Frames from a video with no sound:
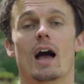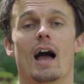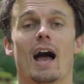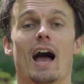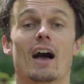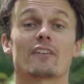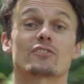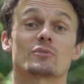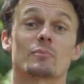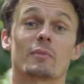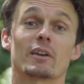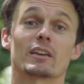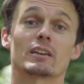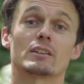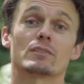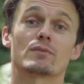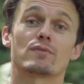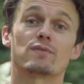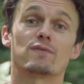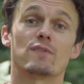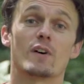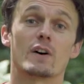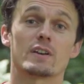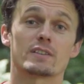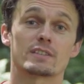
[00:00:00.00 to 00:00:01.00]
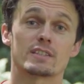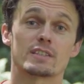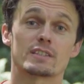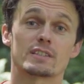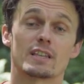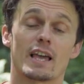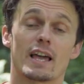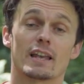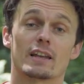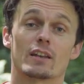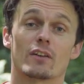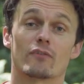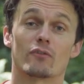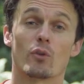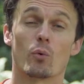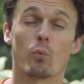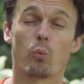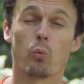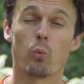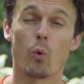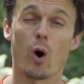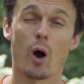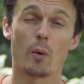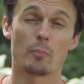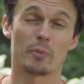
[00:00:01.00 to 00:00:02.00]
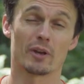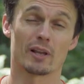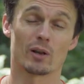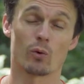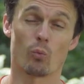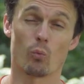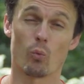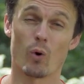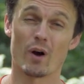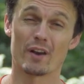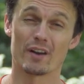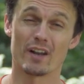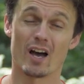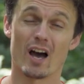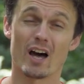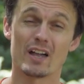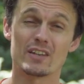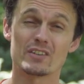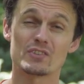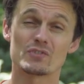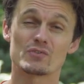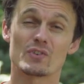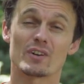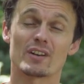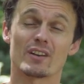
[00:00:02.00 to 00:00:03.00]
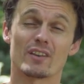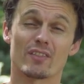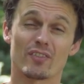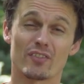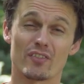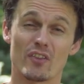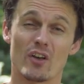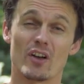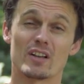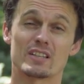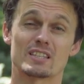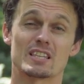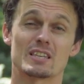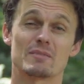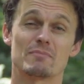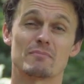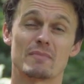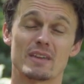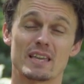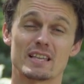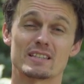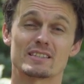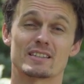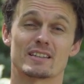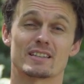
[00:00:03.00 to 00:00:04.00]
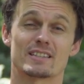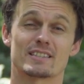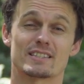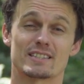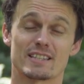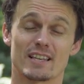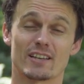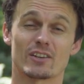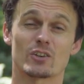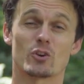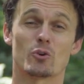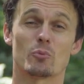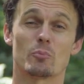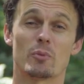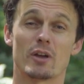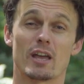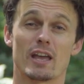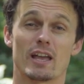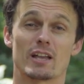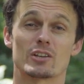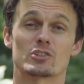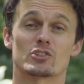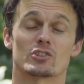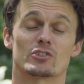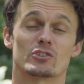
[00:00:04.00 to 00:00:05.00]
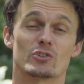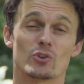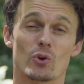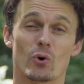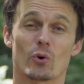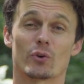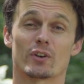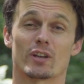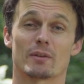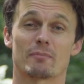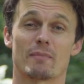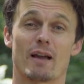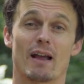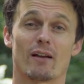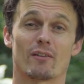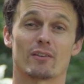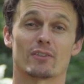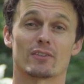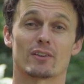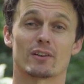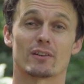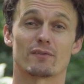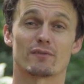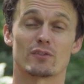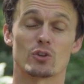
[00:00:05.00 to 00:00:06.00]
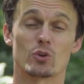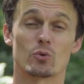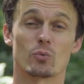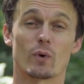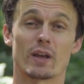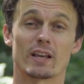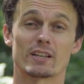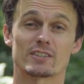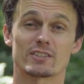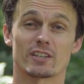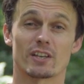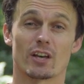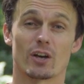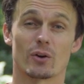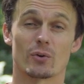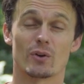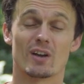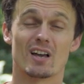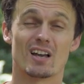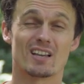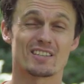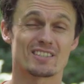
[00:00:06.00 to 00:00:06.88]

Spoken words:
After making the first ascent of the whopping 130-metre single-pitch Nordic marathon a few weeks ago,